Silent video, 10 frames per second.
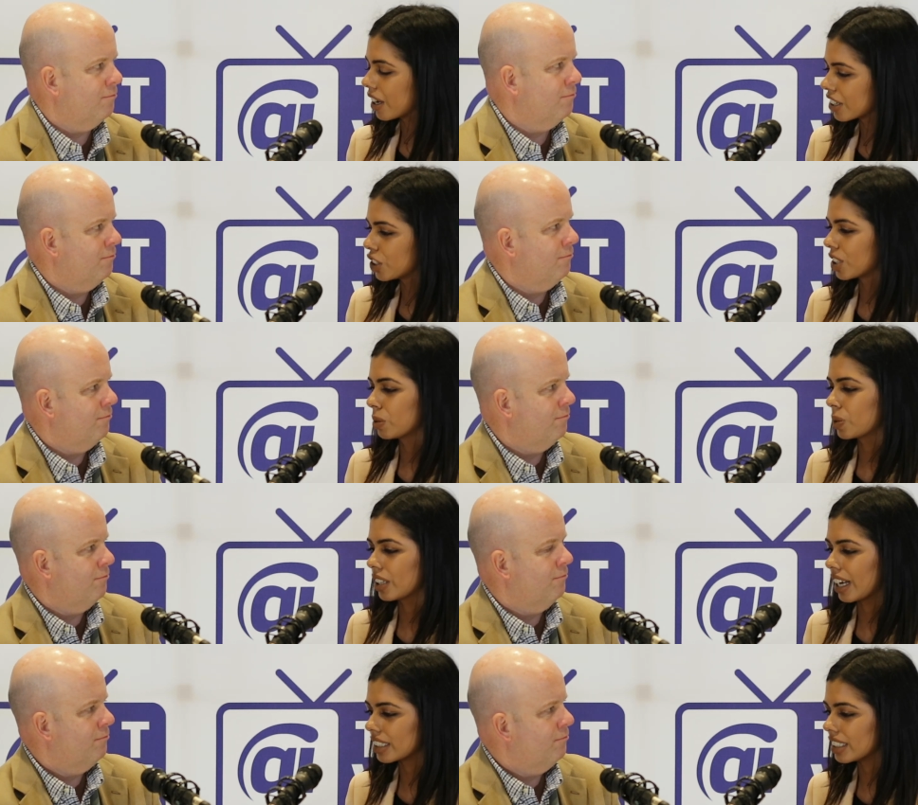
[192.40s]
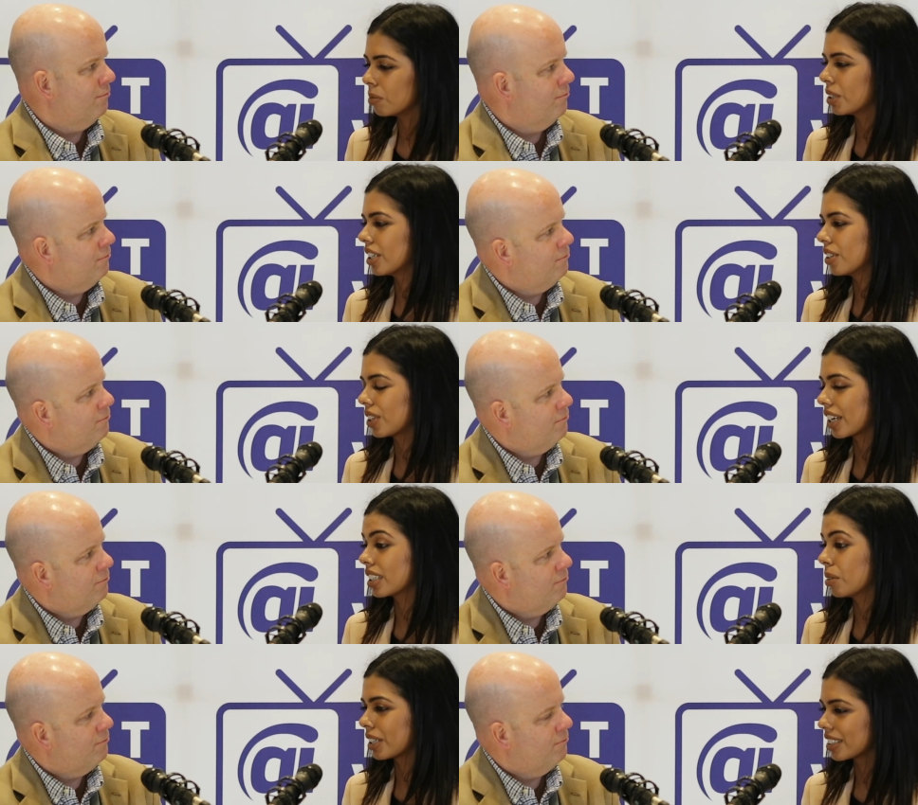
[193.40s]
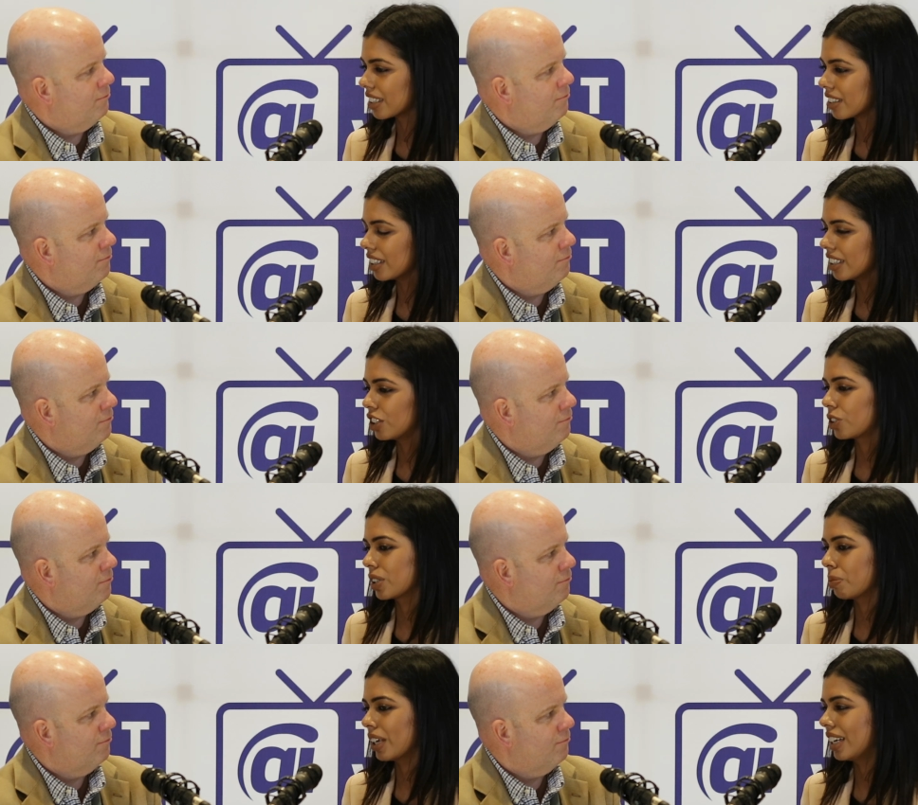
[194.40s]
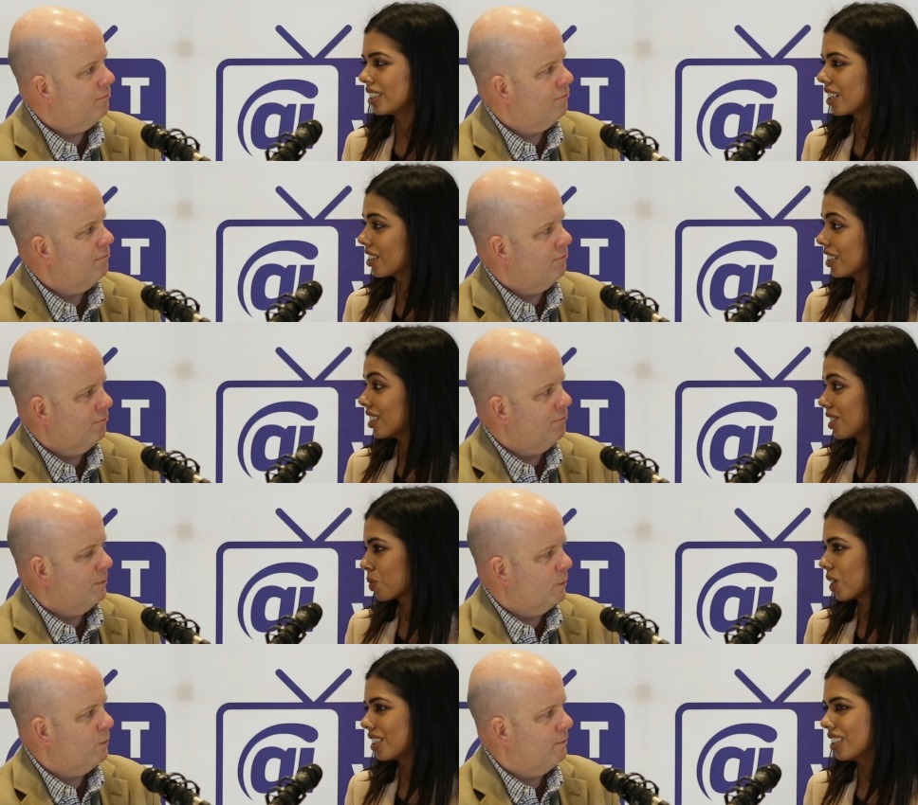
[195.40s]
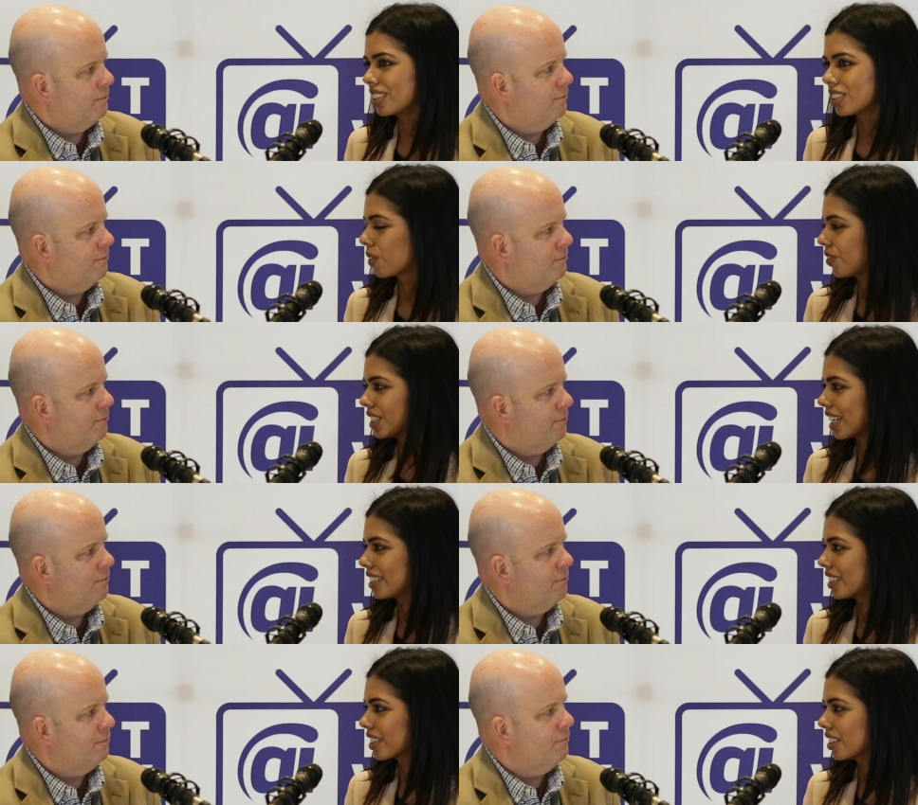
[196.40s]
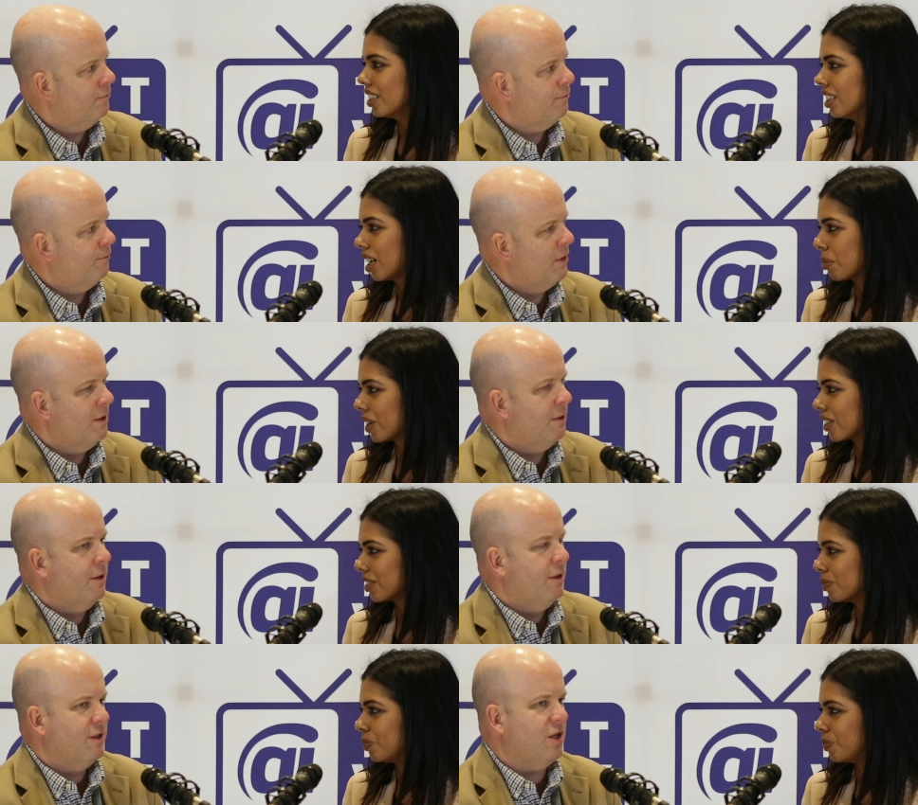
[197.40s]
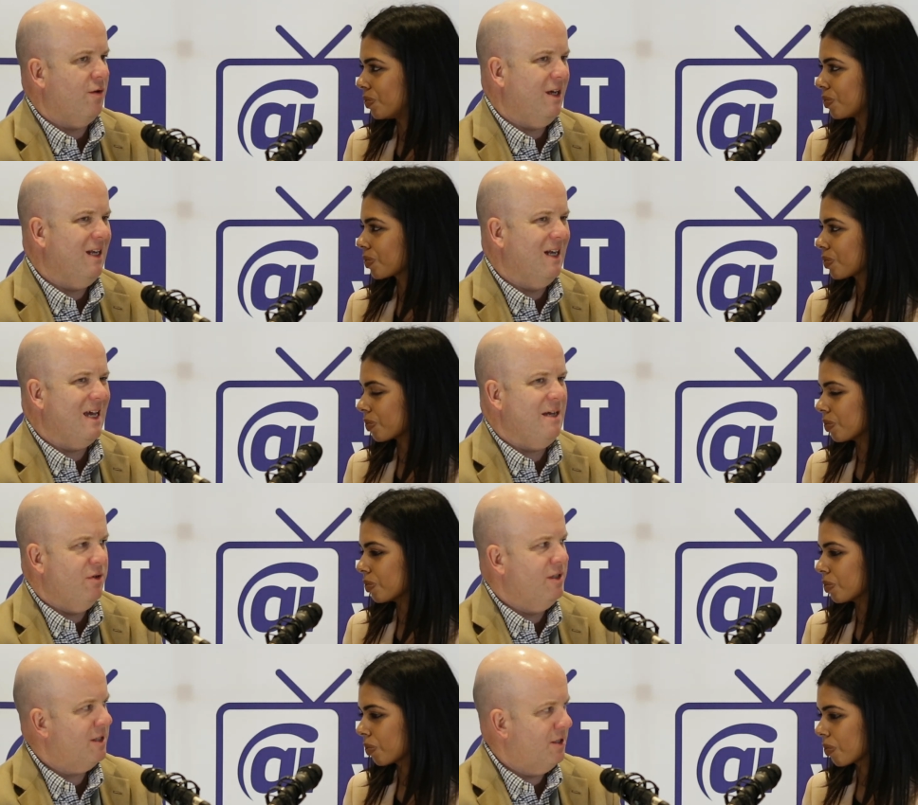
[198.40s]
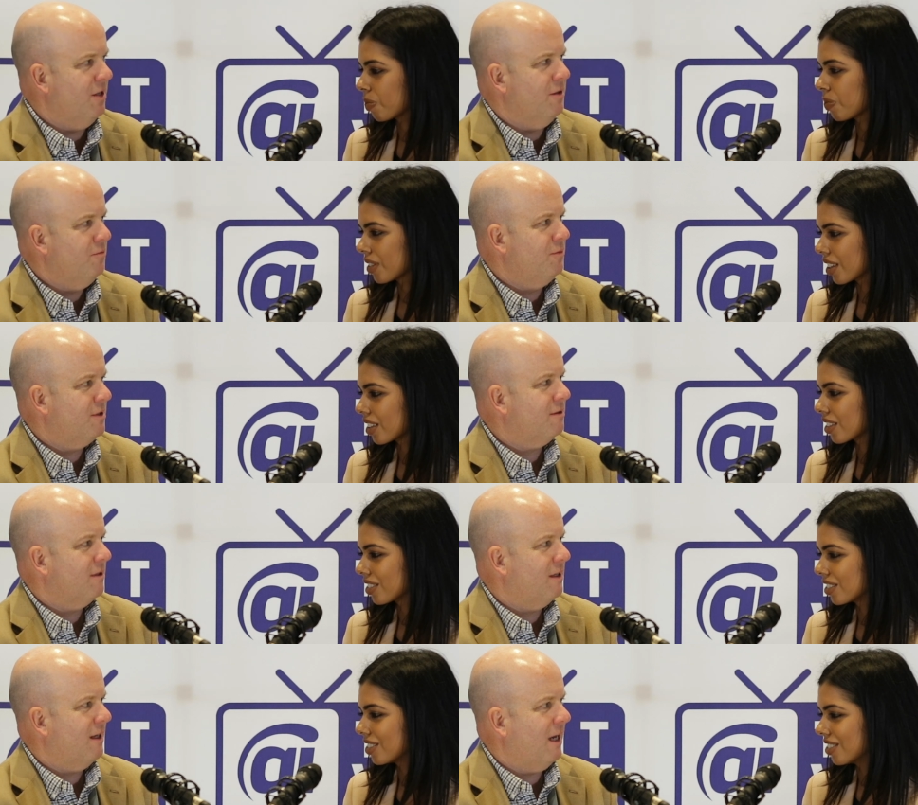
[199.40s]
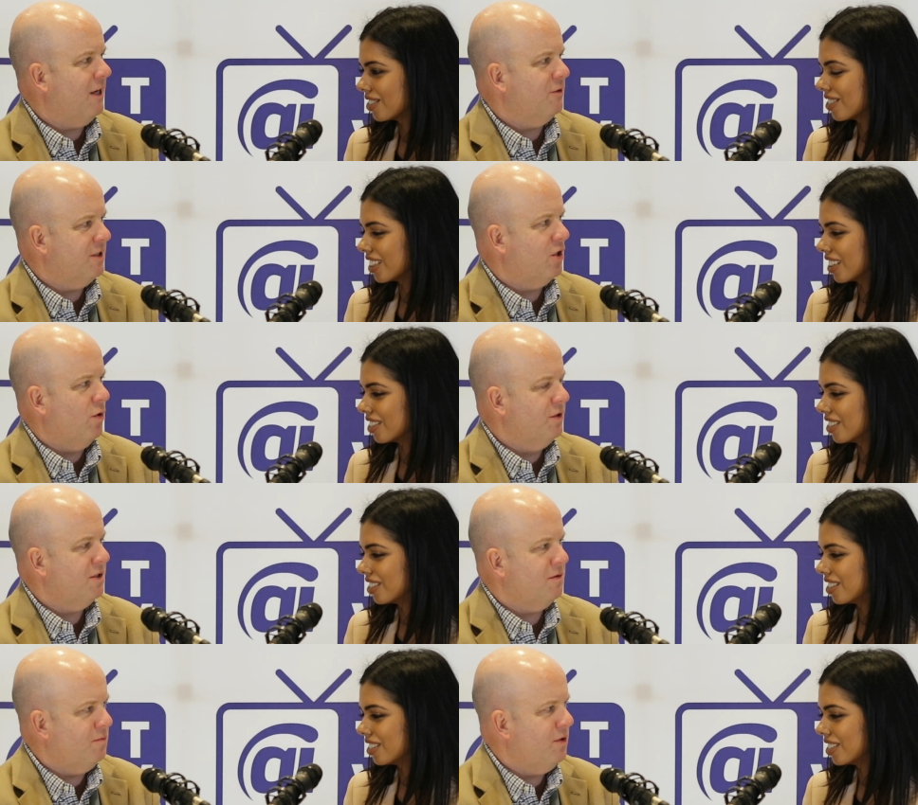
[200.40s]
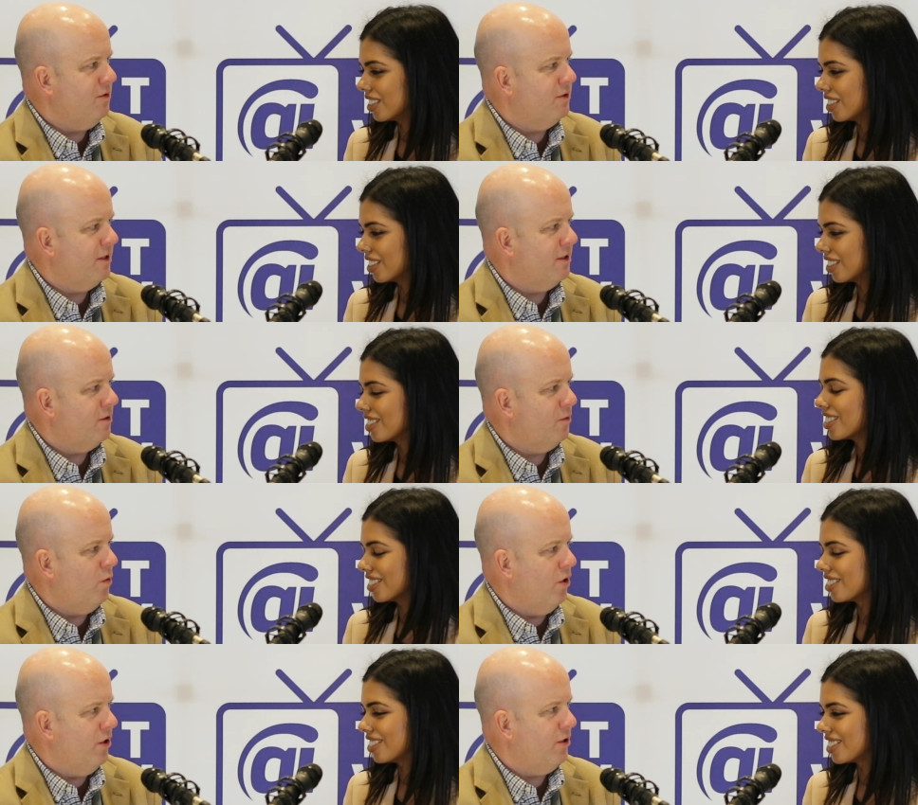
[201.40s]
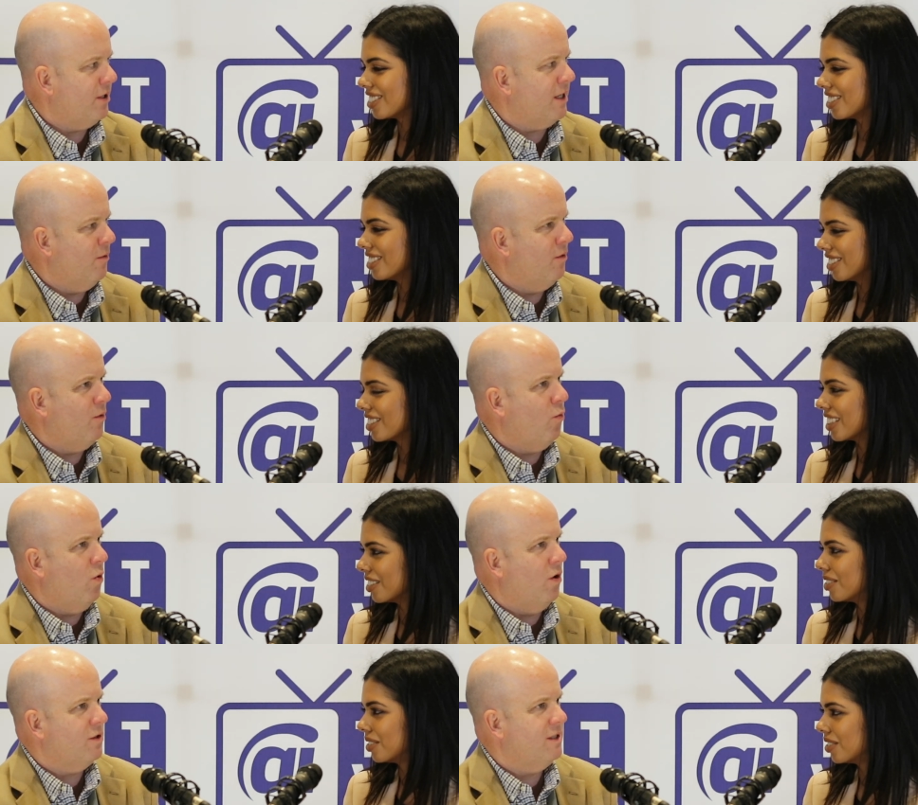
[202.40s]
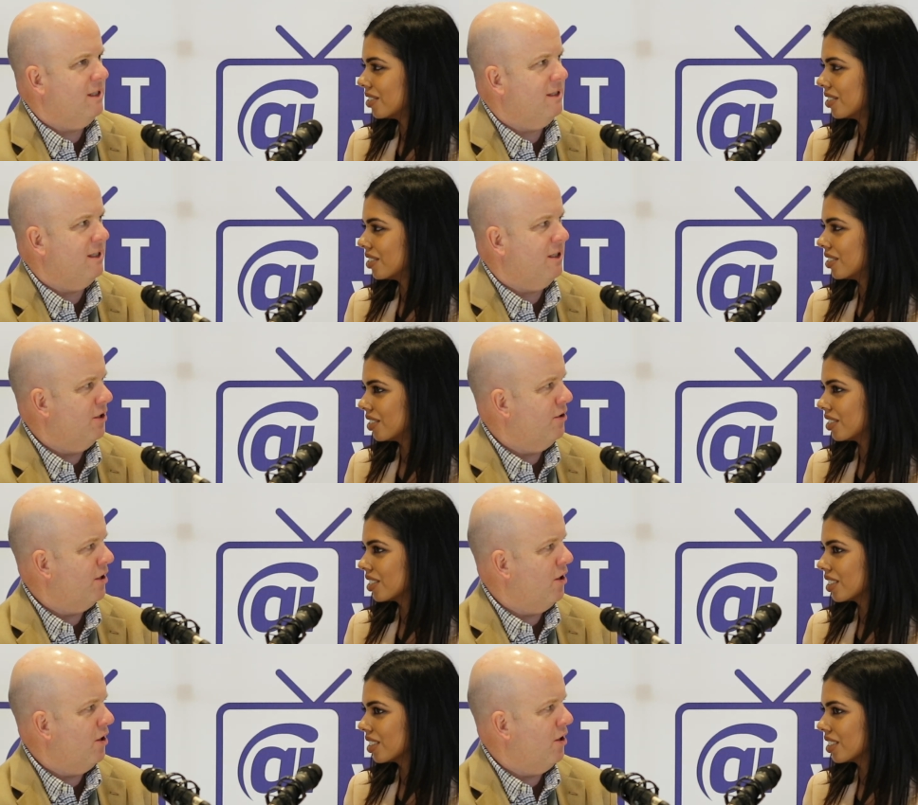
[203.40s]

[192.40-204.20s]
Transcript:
Speaker 1: partnerships with academia with academics and, and, industry players and this is what is so fantastic about it
Speaker 2: so in layman's terms how does a quantum computer work and what is it going to